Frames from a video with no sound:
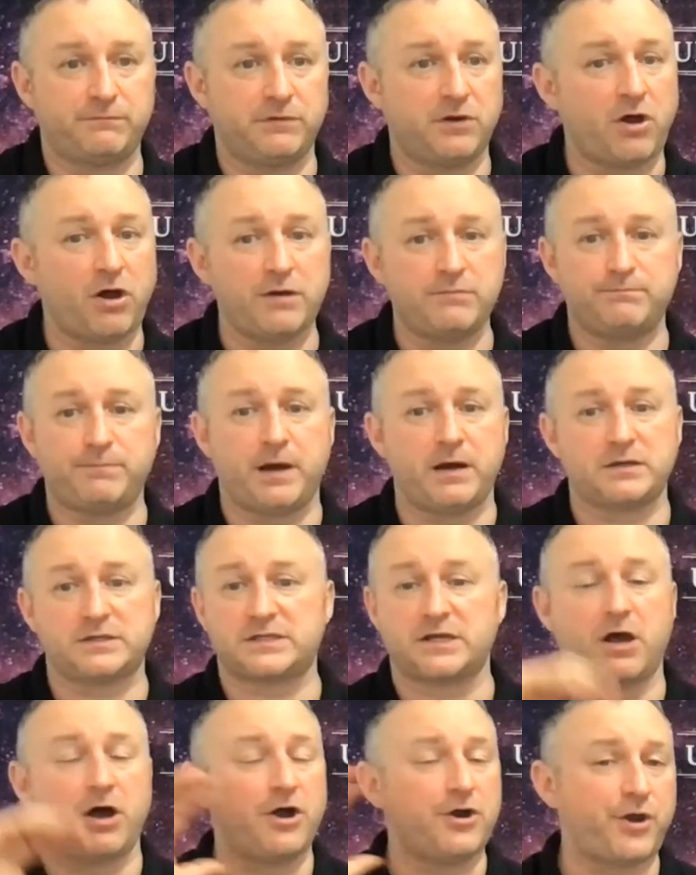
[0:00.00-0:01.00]

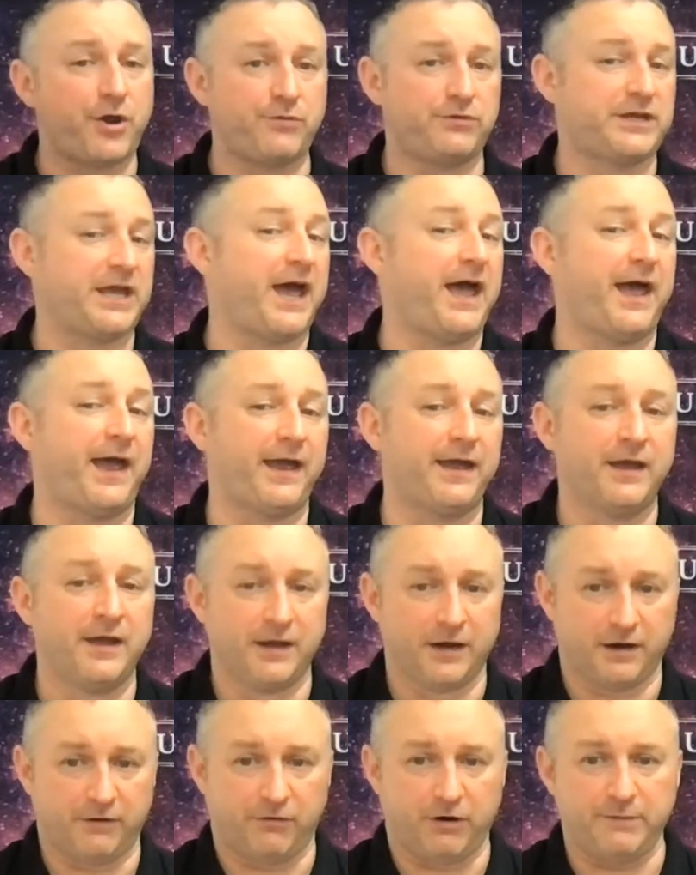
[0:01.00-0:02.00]
$9, I don't care.
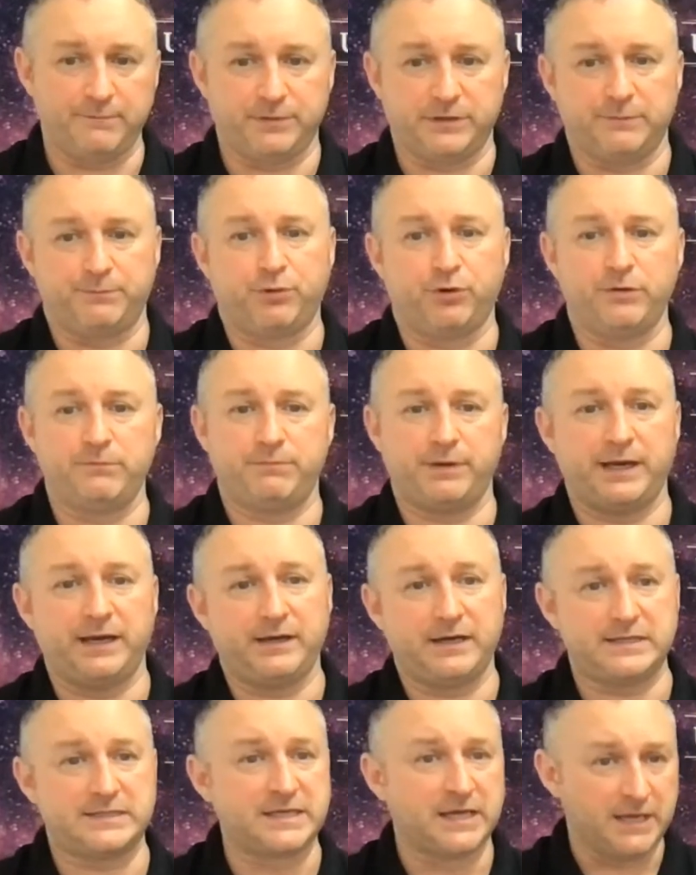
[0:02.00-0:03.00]
All right. But the point
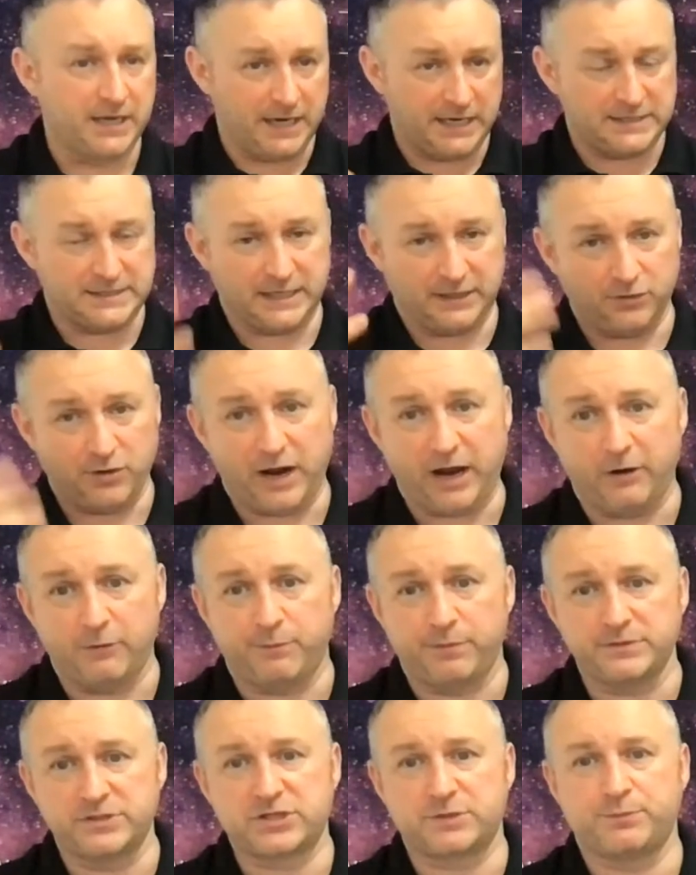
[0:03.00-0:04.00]
being is that you'll
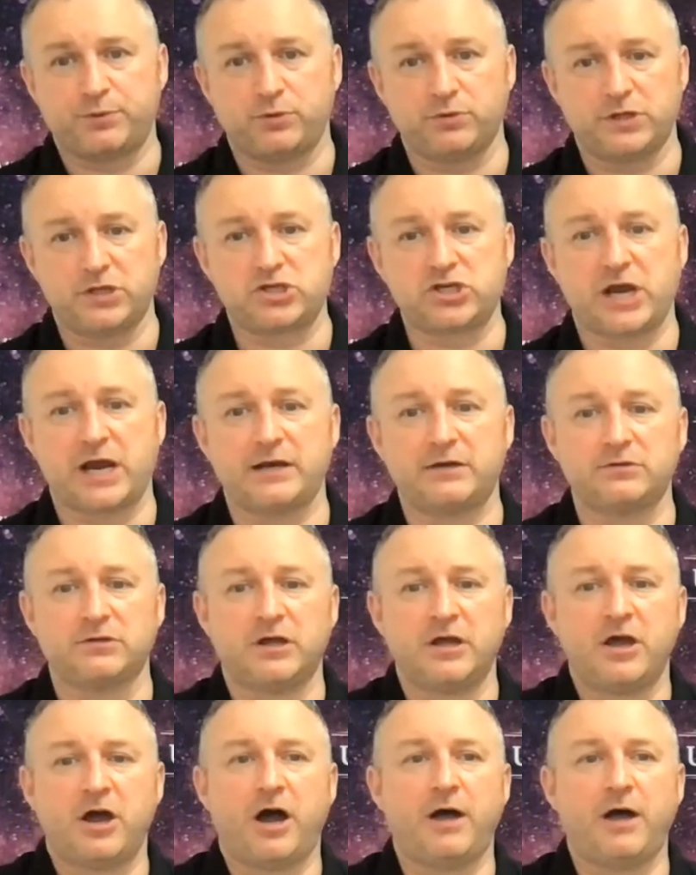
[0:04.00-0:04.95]
help and support the channel.